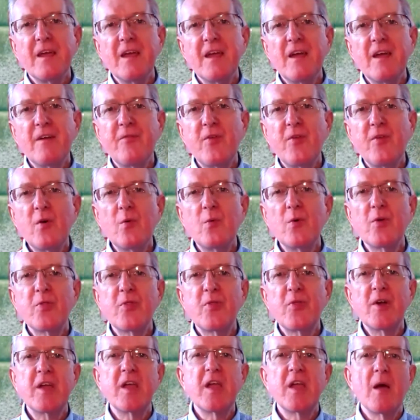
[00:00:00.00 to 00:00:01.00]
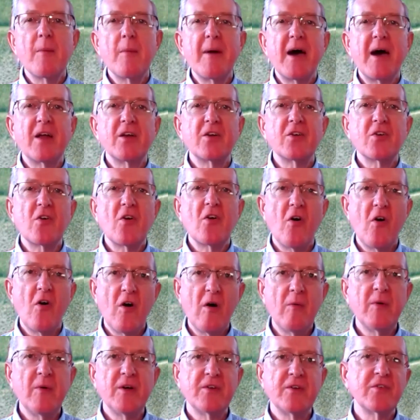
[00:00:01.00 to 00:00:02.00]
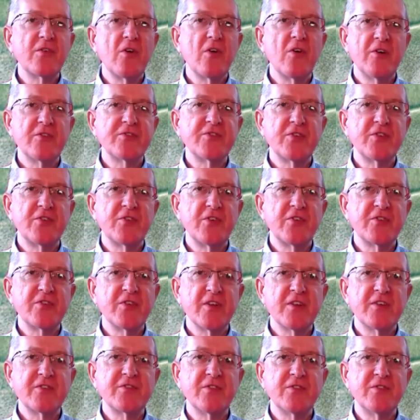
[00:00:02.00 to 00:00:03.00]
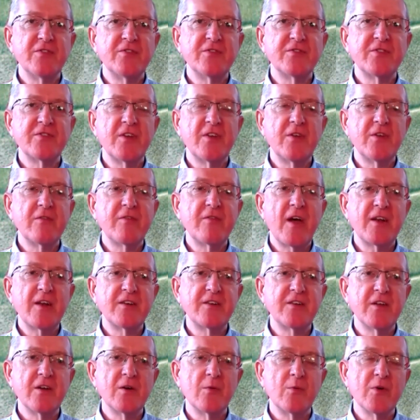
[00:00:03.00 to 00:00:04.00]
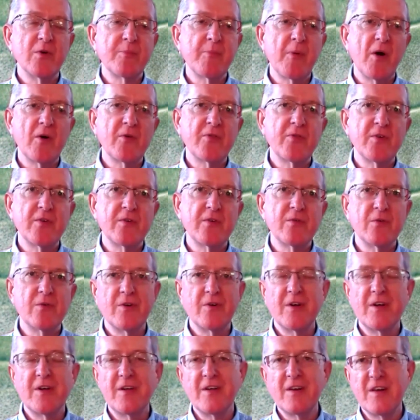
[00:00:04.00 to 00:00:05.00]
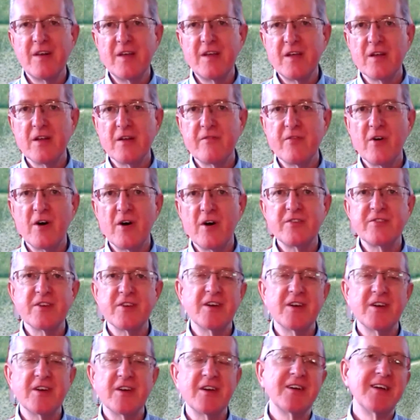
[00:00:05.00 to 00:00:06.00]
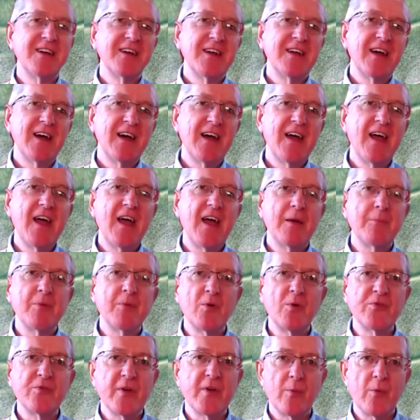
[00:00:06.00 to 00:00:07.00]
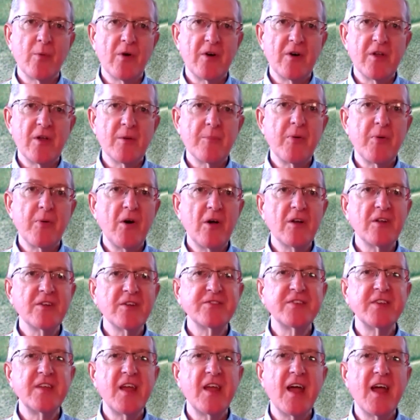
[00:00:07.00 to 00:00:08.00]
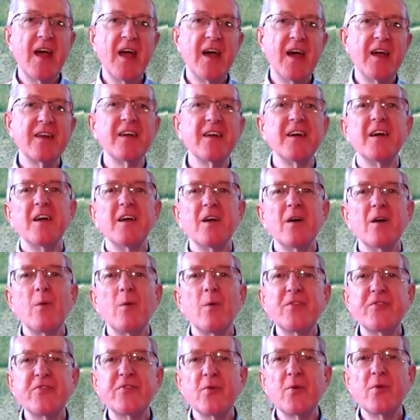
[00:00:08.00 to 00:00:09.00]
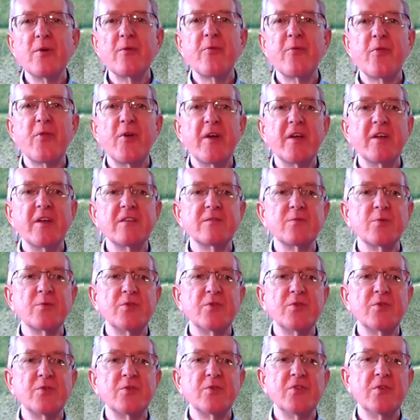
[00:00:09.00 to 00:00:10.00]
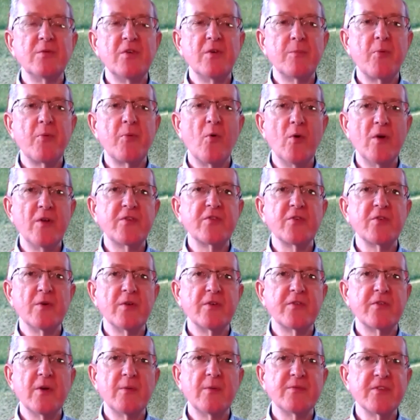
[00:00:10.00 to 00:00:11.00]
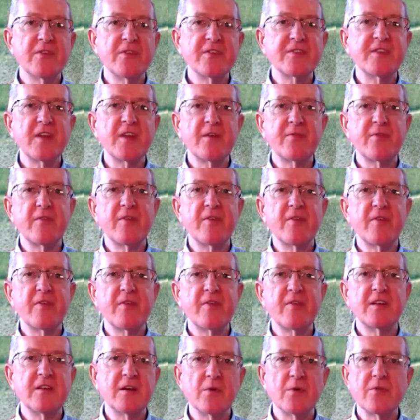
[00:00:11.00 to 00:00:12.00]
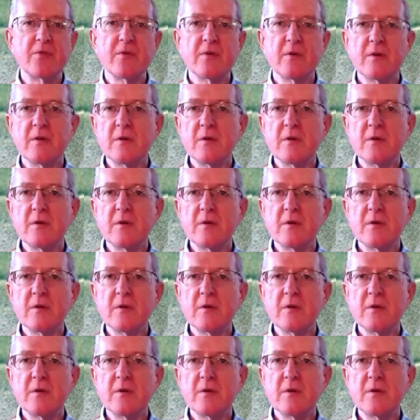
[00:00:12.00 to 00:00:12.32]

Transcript: If you were thinking about common constitutional issues that you've had to deal with both in your legal advisor hat, but also wearing your policy hat, what sort of things would you point to in terms of the stuff you've had to deal with?